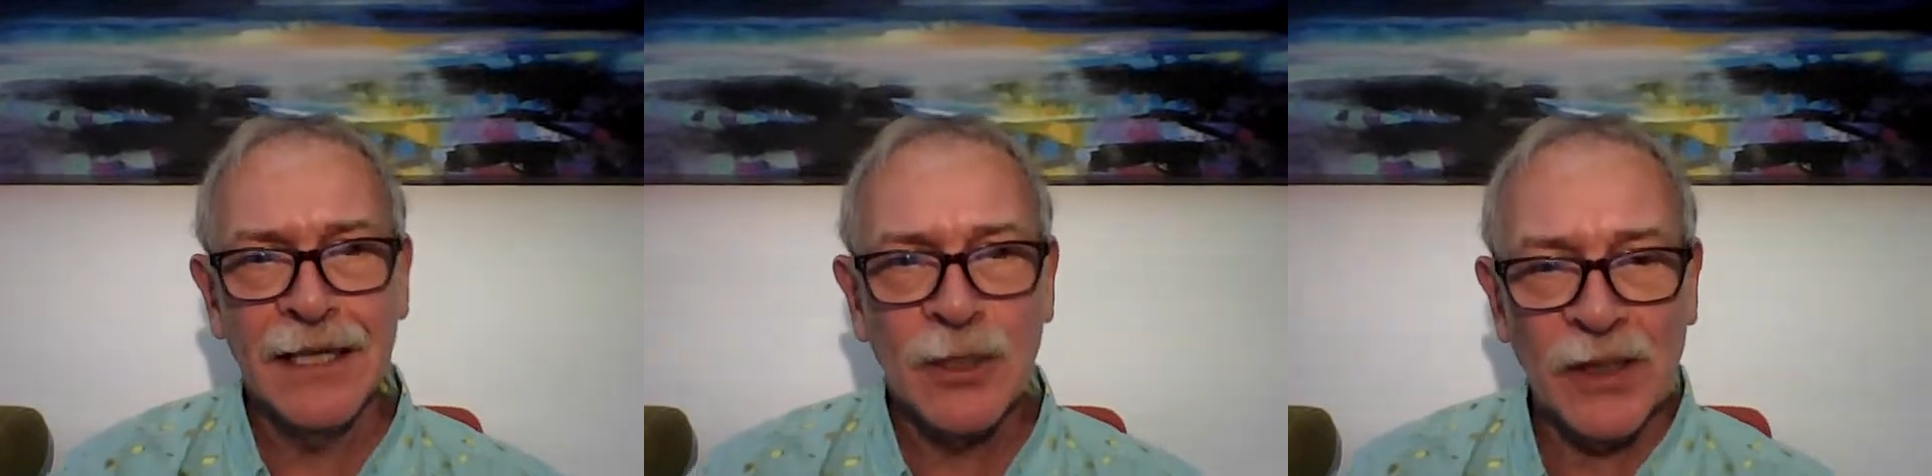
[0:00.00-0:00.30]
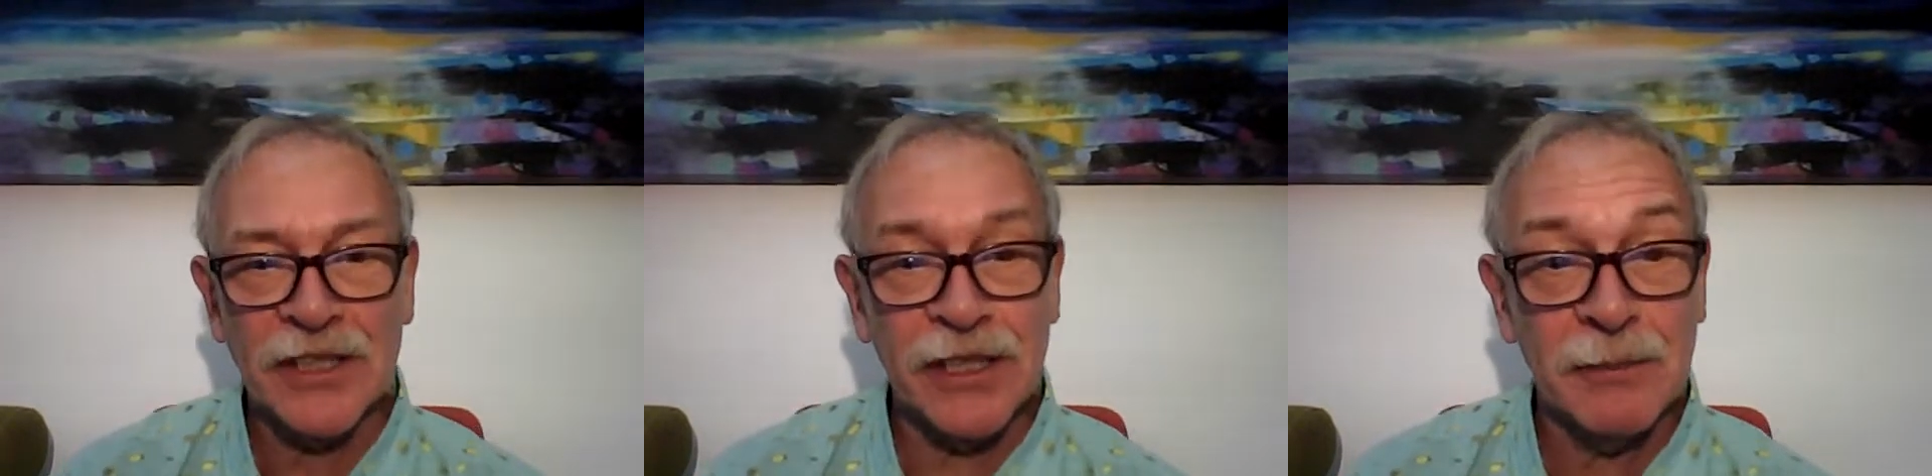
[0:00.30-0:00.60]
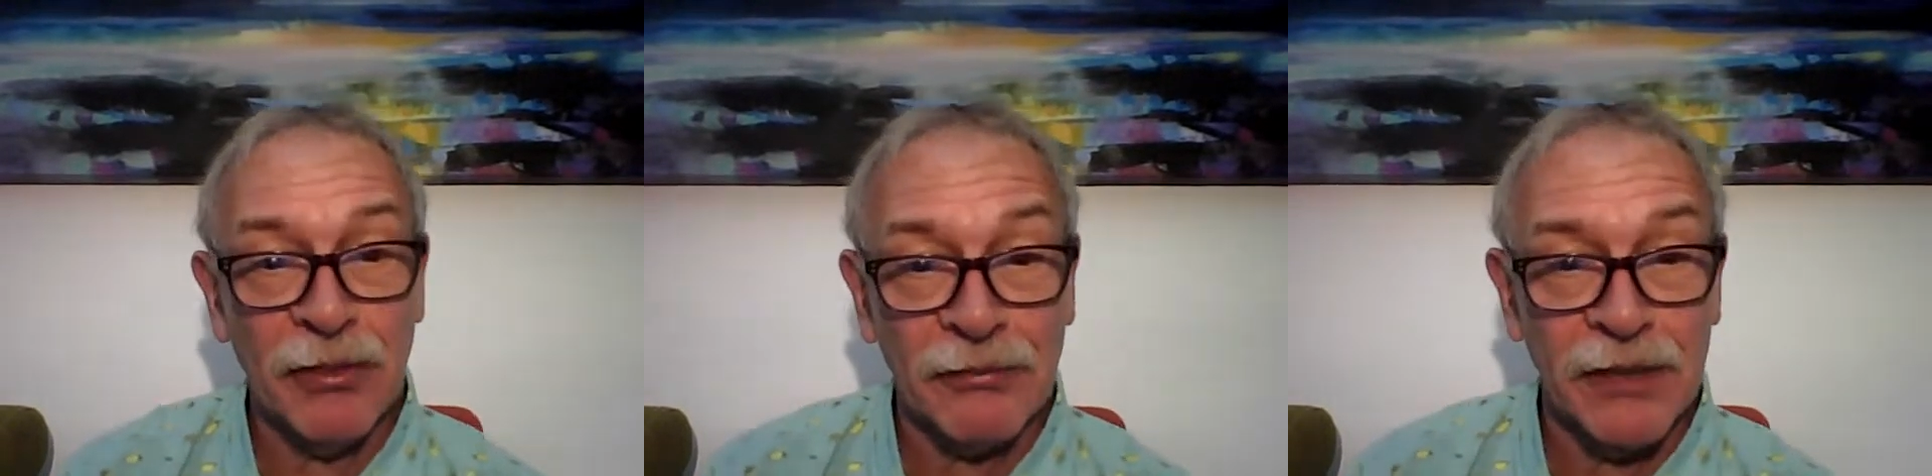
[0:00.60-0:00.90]
Question
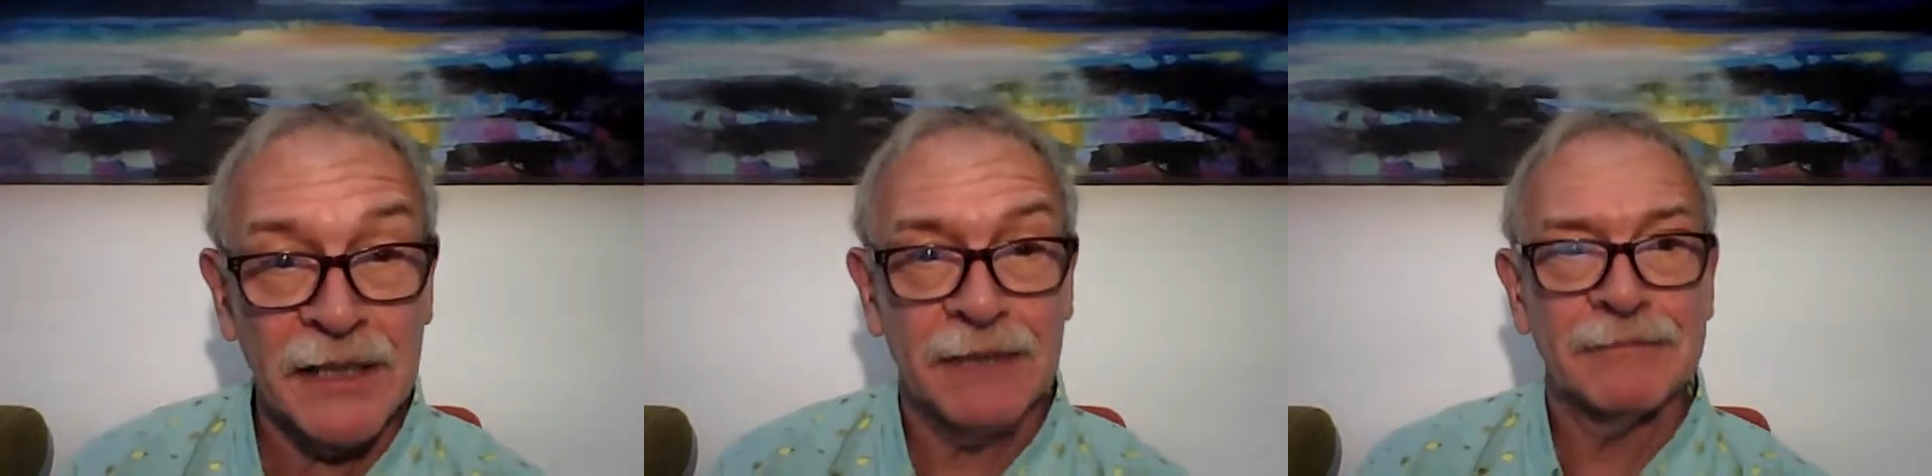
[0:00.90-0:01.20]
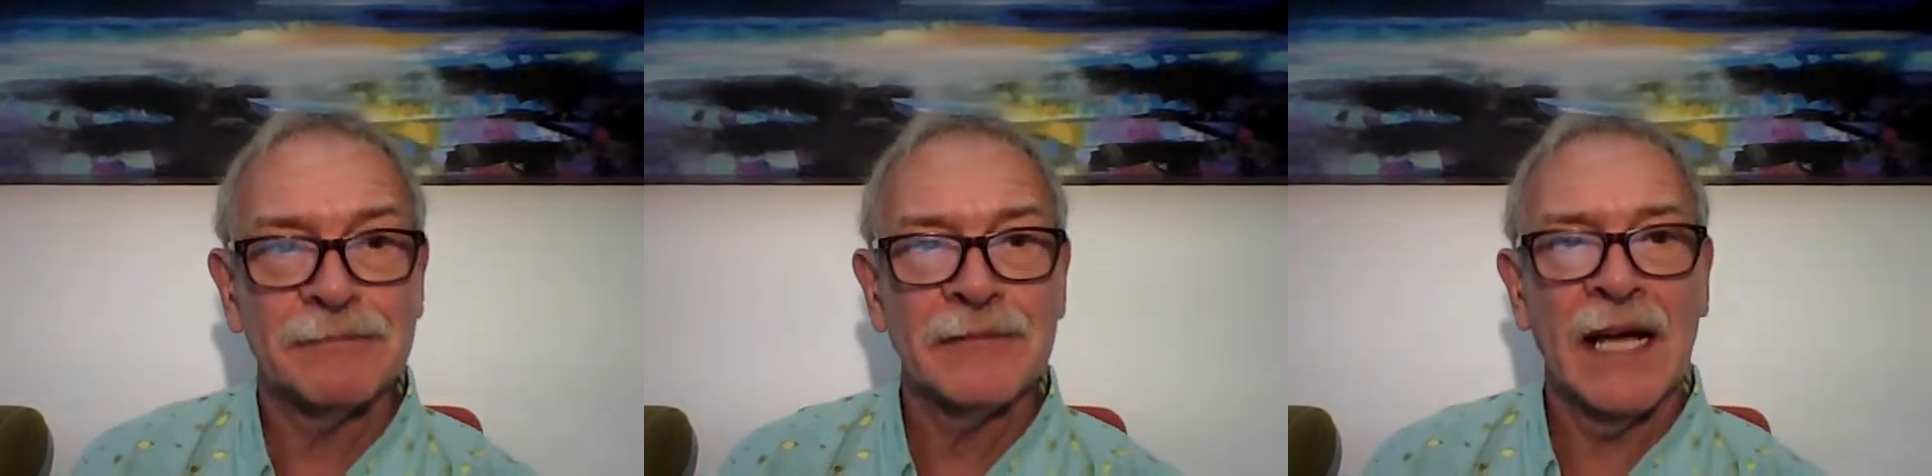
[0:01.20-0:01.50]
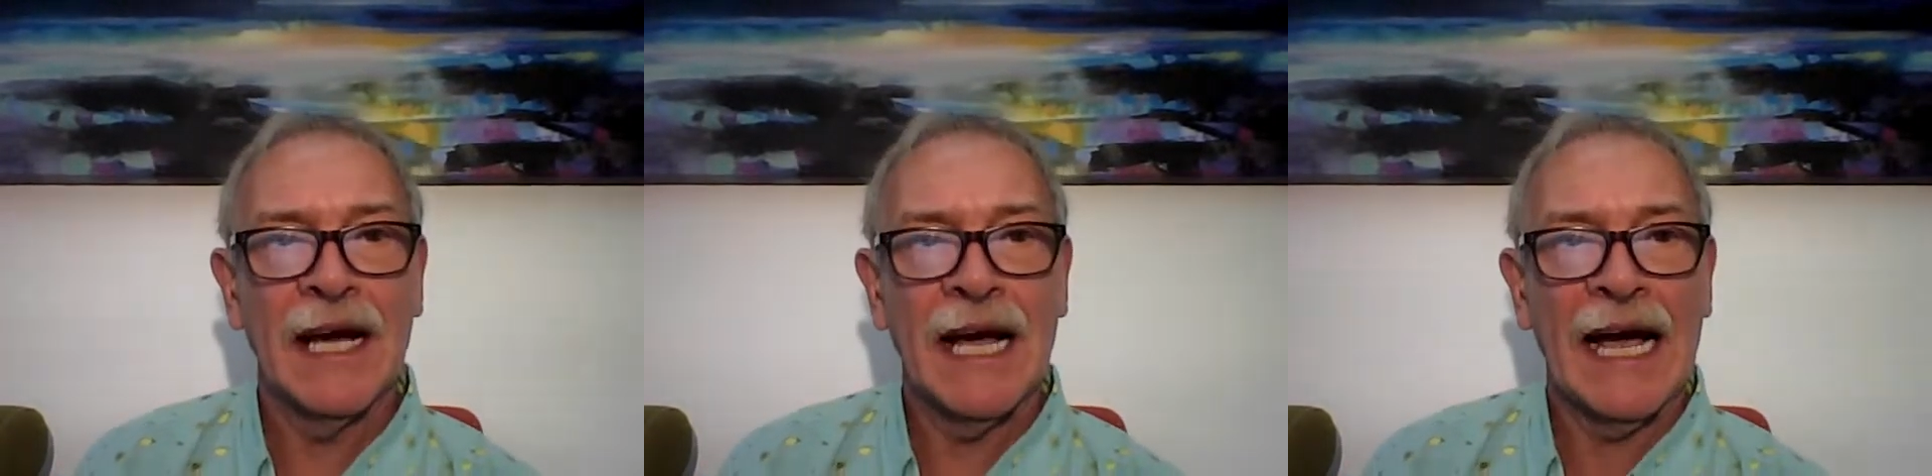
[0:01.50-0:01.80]
number 3.
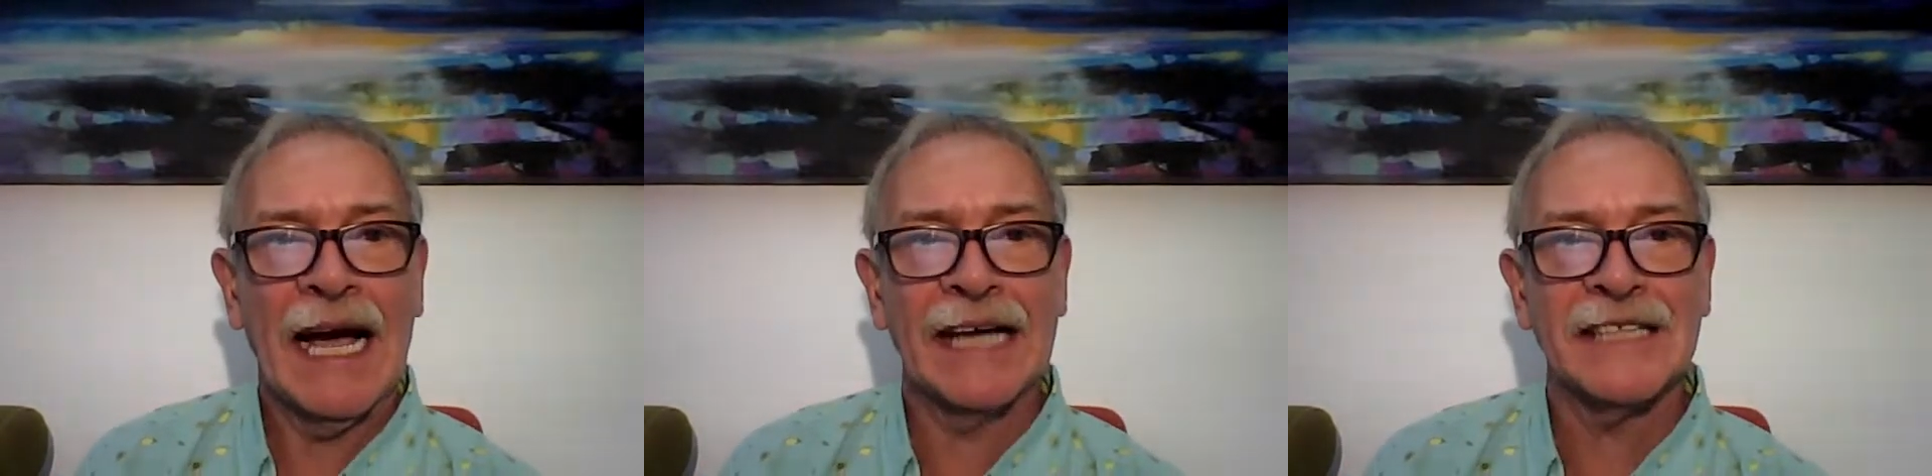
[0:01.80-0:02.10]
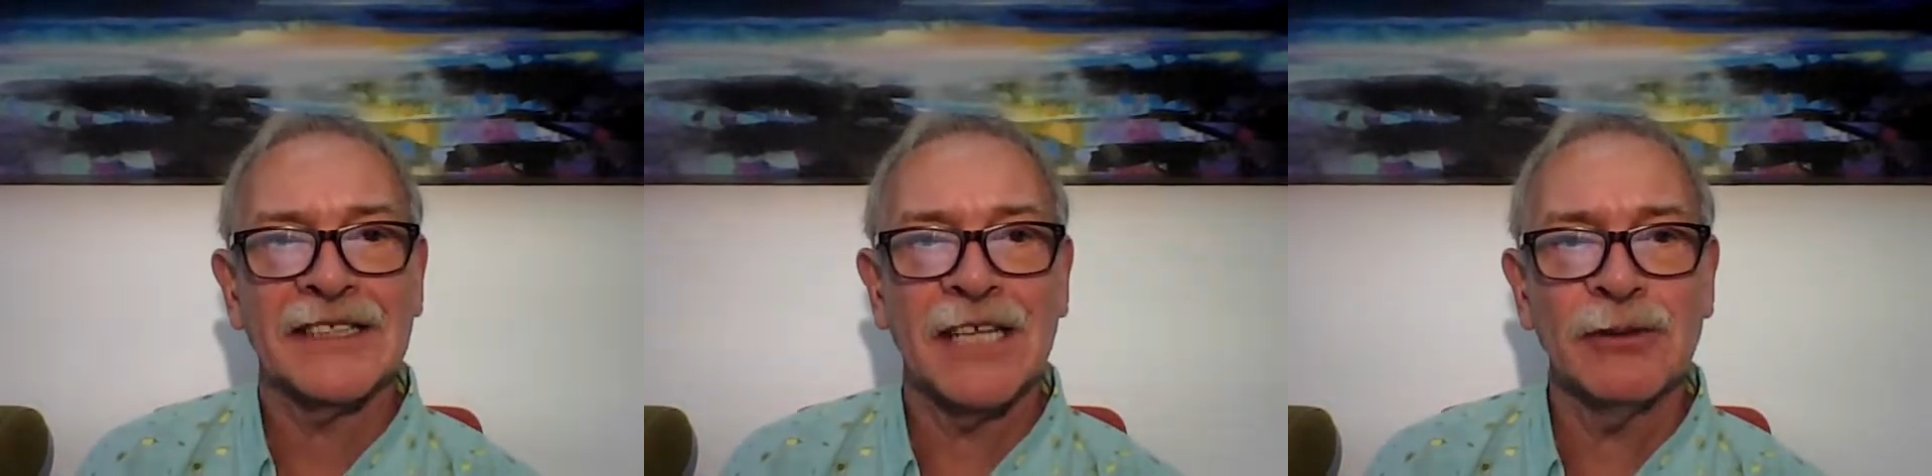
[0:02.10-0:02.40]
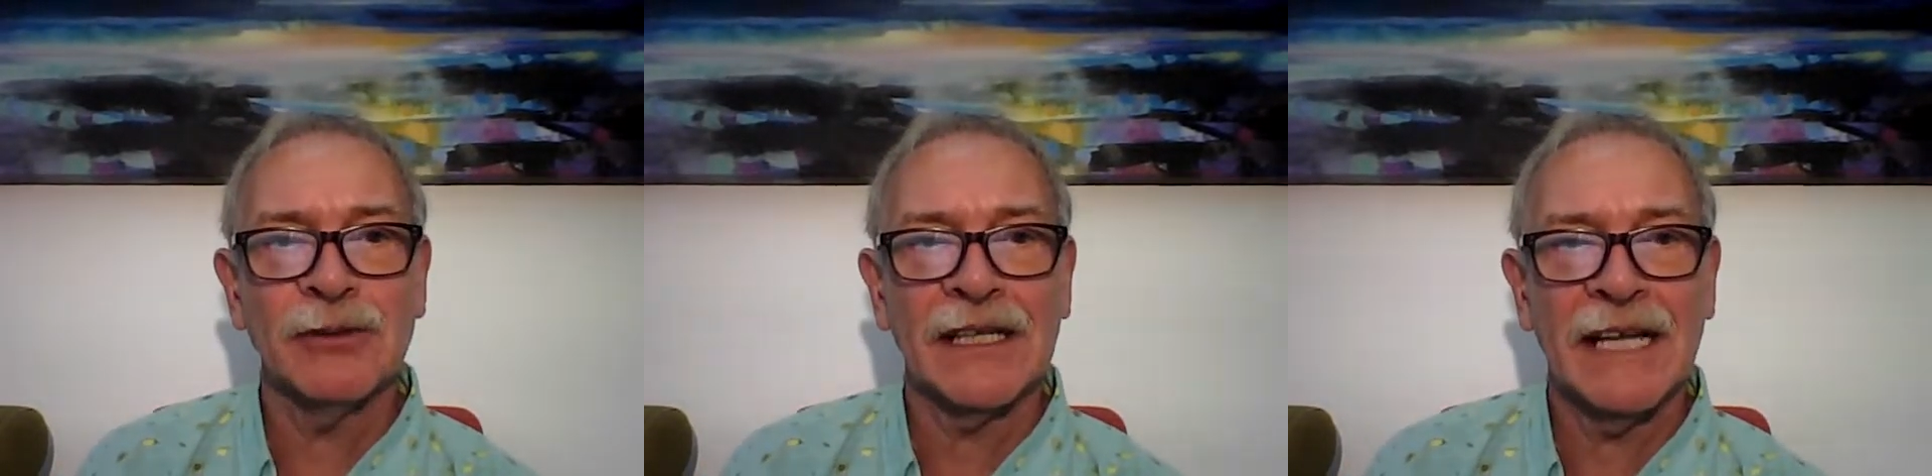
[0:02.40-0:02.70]
At a
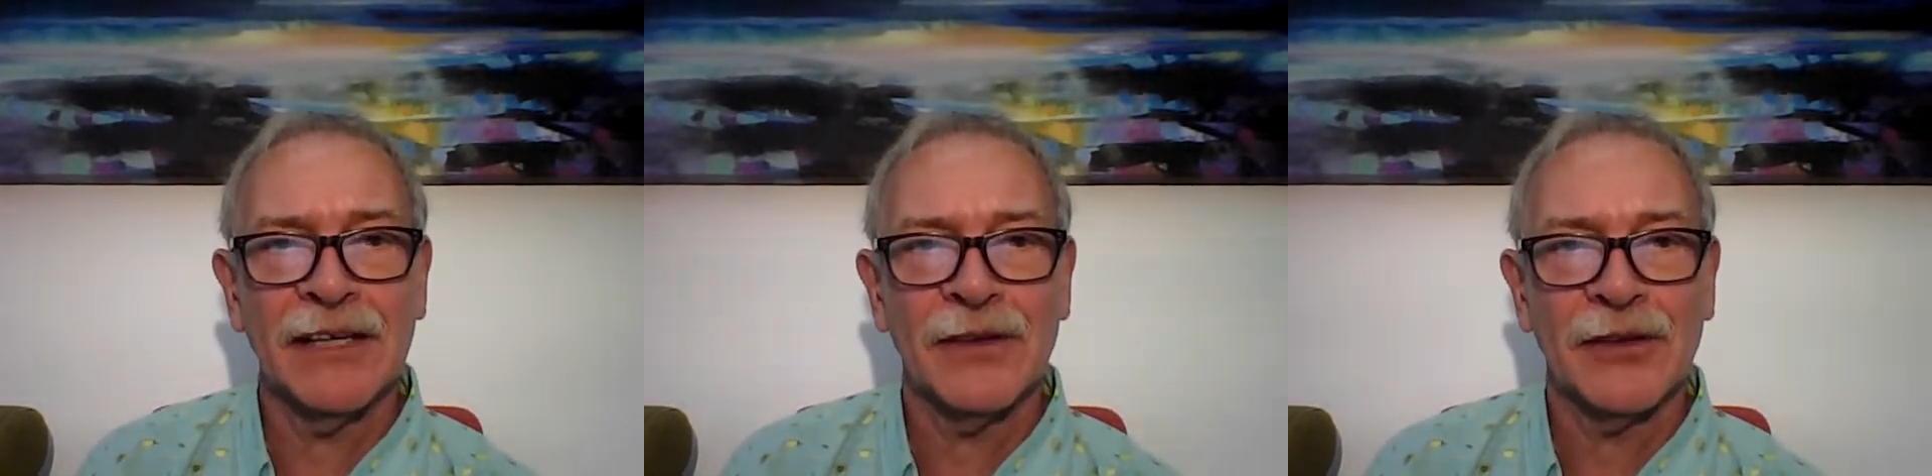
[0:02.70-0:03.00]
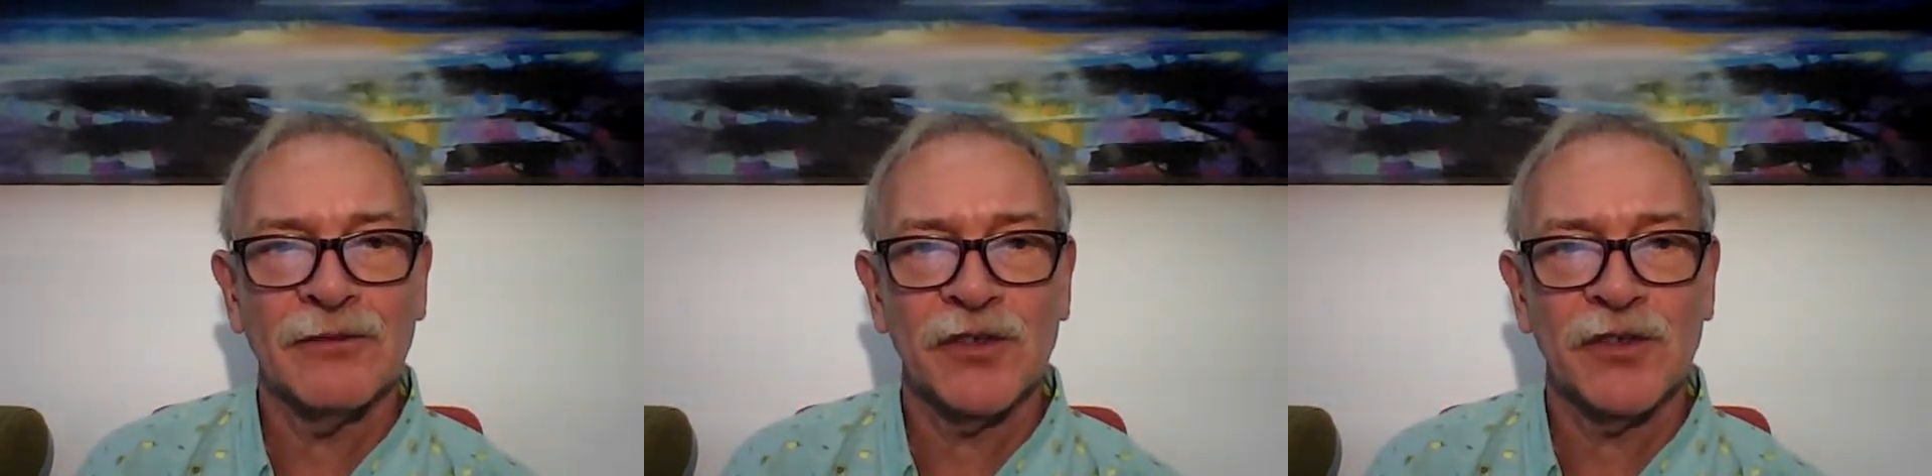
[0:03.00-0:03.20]
total length of